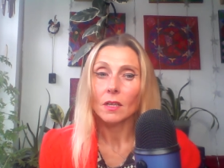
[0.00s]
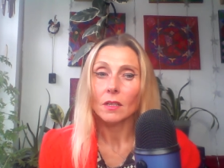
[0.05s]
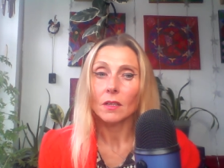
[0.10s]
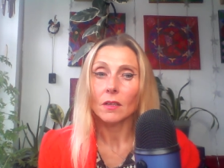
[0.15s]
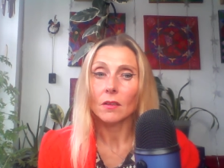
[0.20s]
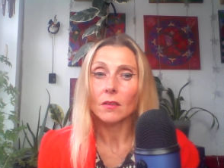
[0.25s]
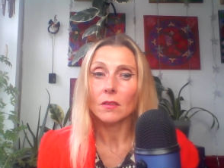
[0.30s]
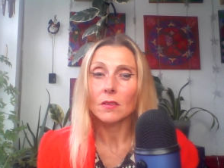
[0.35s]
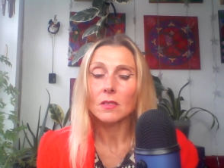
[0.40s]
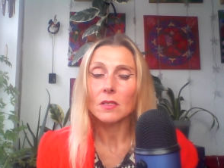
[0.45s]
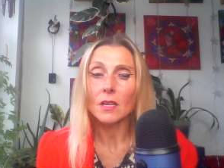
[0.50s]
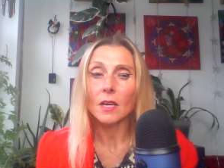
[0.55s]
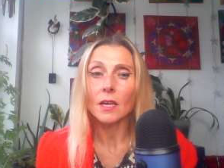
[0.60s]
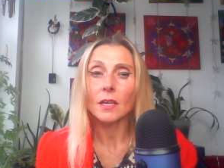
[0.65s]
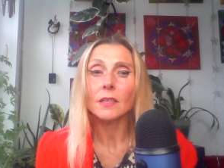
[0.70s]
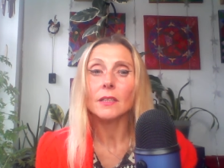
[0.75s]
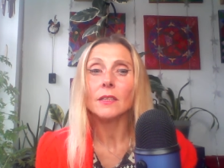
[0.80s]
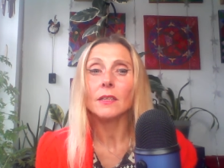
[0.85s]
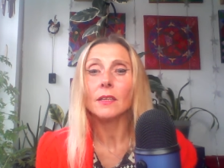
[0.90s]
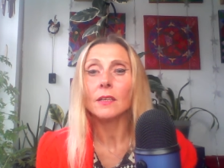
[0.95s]
because
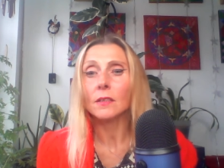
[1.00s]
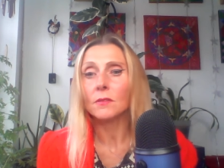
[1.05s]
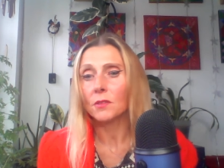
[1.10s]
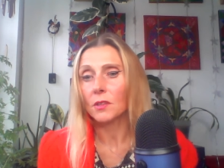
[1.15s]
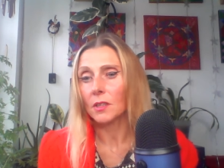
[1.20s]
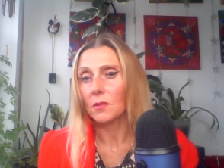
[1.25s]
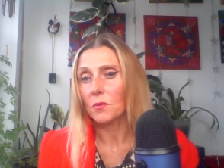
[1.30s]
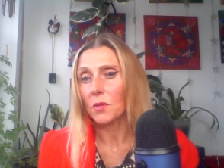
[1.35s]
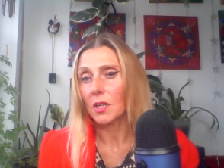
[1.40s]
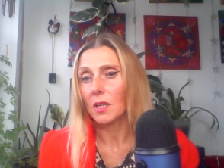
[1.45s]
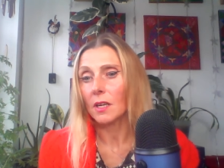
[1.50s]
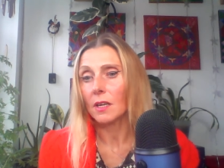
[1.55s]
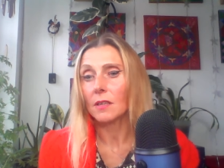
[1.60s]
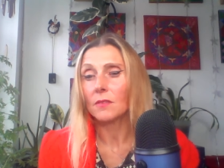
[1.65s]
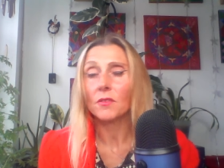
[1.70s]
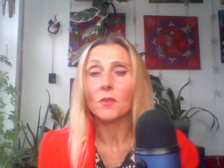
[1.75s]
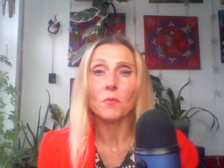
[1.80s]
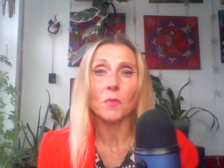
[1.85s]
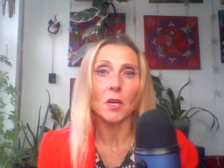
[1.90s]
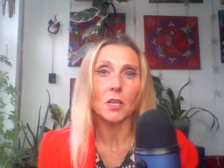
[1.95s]
I never in my
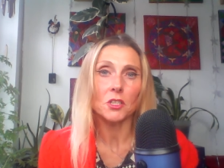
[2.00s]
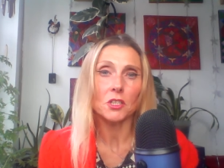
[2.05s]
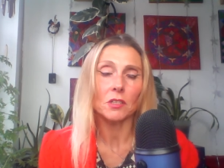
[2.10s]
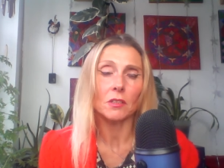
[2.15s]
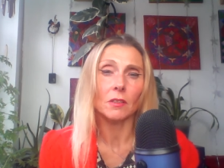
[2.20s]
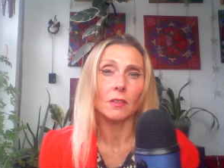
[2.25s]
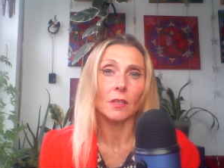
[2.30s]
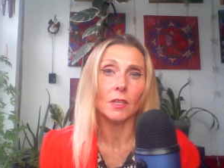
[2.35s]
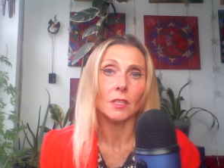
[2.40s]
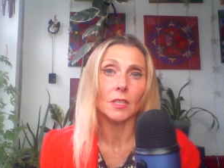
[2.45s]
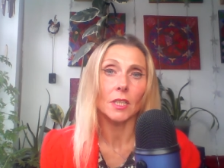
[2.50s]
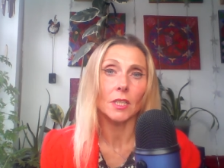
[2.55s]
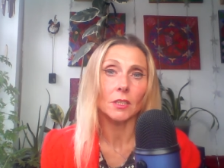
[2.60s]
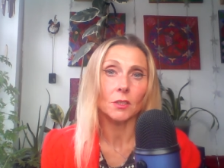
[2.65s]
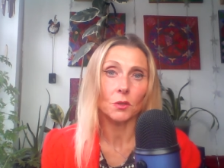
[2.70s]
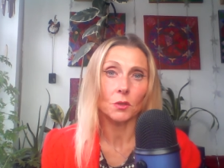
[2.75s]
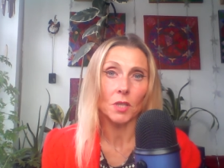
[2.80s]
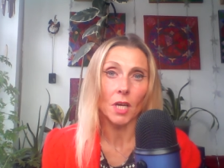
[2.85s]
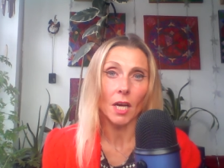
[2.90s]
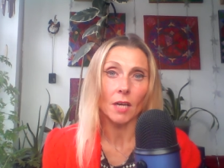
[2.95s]
life imagined that
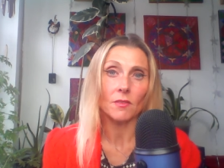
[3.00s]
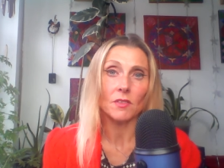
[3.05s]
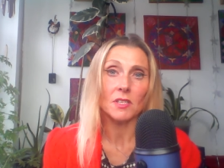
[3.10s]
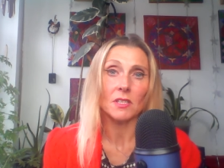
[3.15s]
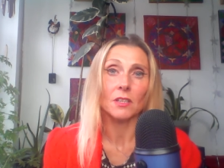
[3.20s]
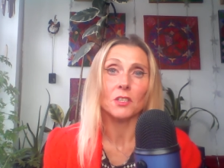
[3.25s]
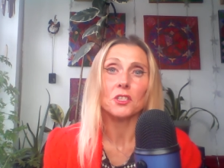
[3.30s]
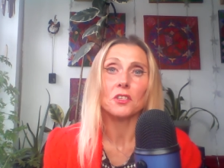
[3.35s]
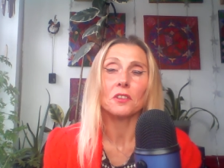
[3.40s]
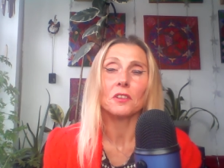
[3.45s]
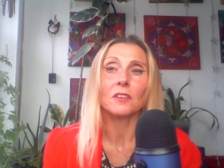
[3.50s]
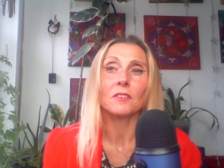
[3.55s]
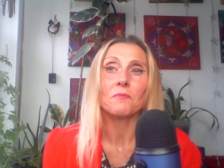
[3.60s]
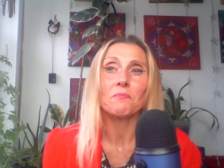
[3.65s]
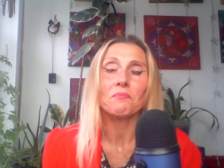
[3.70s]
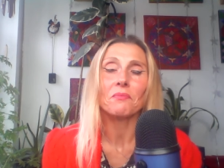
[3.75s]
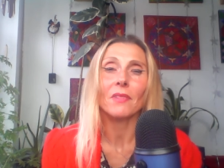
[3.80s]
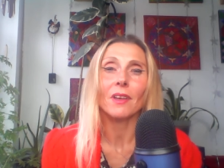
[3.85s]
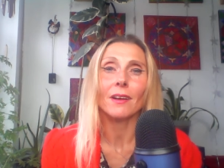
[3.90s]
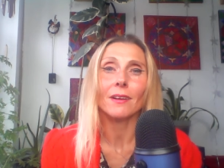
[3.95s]
it could have such a
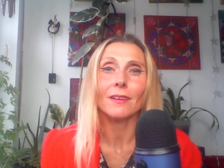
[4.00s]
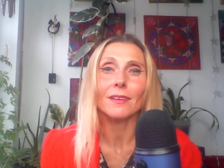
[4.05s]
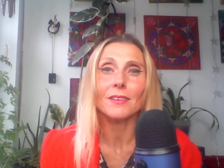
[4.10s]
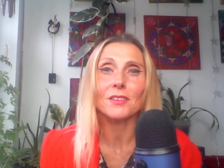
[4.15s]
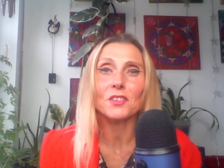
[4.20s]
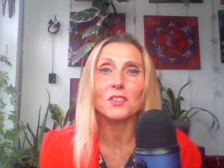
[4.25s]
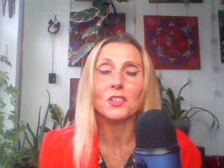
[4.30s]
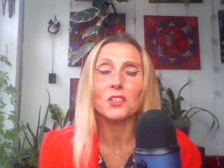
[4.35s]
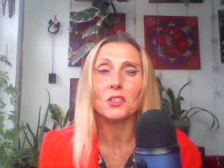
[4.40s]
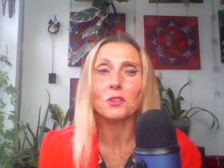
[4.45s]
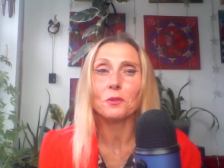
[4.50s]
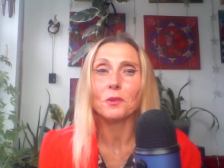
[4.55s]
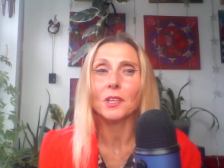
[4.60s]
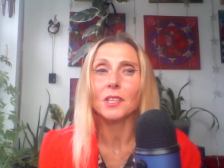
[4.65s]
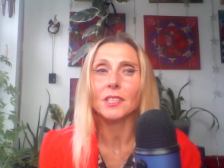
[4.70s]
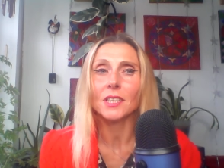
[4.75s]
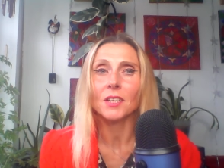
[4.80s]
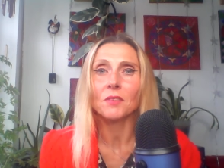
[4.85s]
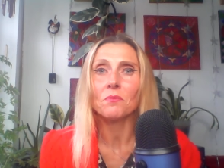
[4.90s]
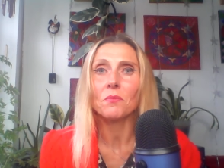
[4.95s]
uh, such a
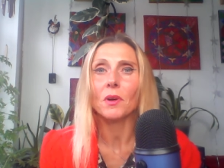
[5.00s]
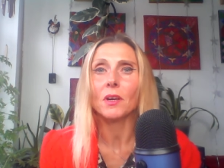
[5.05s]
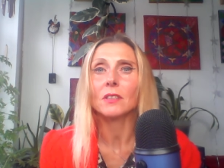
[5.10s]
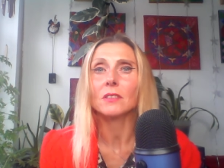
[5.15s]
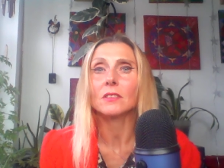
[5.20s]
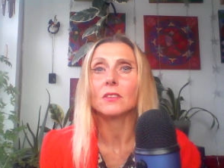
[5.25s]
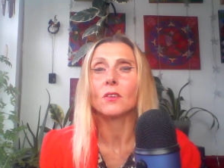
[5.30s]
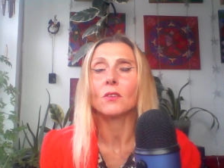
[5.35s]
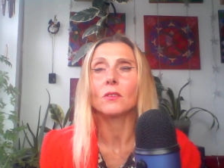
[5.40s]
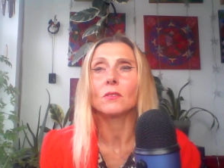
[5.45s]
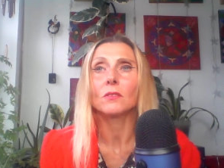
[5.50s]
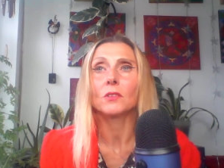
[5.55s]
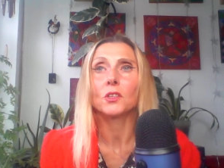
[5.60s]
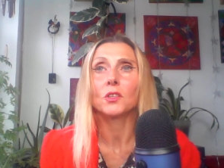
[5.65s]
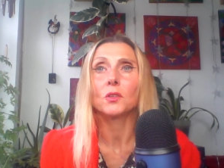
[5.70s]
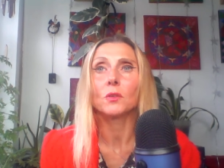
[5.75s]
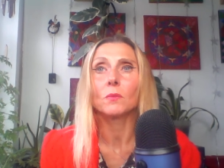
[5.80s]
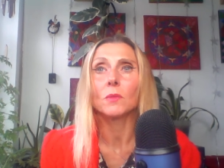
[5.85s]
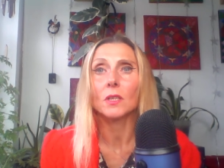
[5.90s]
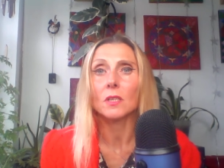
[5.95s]
great impact on
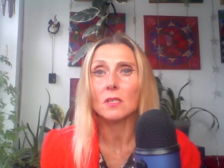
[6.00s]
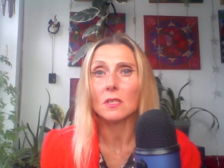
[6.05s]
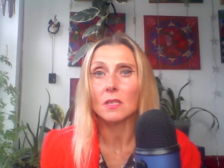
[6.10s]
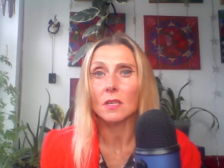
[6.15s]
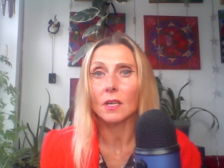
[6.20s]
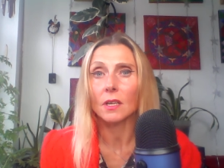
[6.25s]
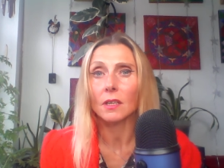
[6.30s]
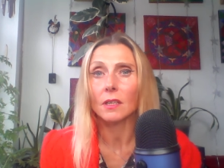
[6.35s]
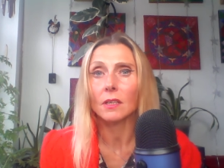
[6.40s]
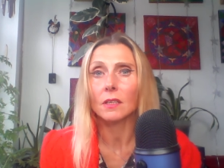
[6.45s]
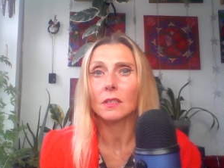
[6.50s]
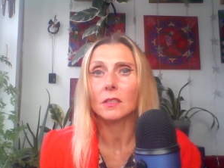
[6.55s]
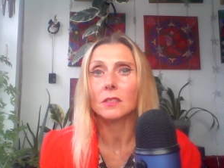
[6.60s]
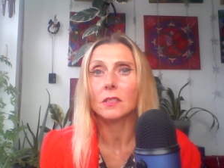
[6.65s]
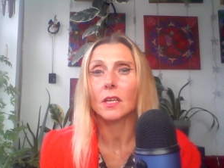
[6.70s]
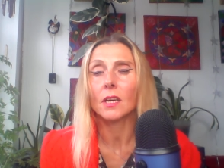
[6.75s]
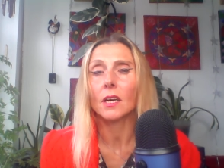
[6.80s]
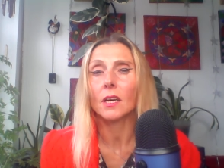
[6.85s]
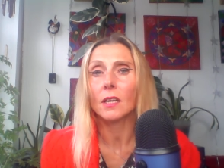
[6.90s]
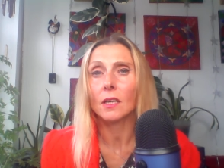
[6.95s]
human psyche. It
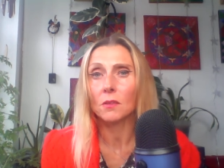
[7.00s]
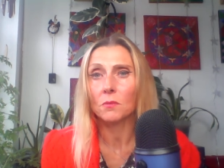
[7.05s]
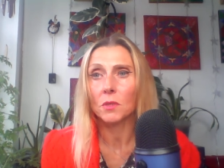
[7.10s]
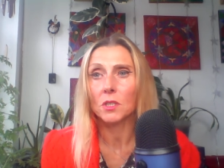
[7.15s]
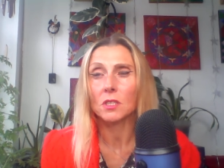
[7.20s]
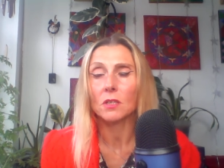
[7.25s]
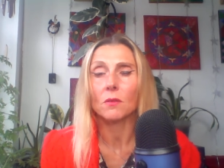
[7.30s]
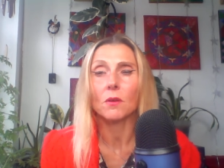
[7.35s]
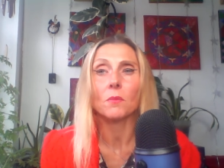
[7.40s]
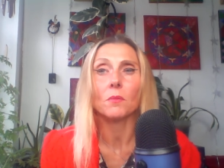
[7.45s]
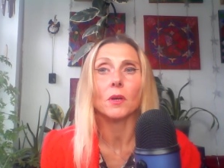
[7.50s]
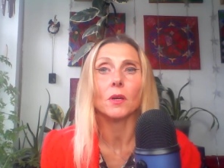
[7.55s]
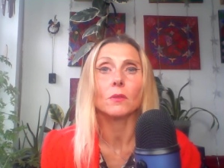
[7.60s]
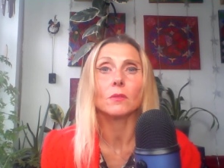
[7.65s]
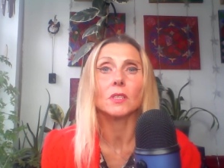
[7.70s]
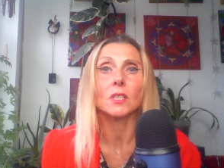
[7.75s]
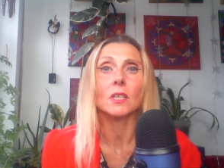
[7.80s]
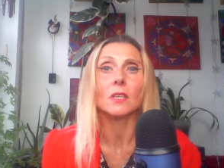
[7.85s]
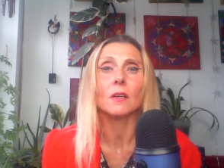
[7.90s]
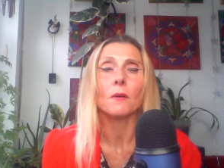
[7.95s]
can be
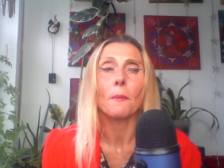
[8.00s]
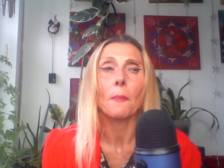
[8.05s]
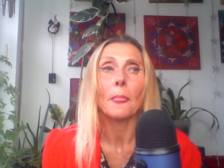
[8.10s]
therapeutic,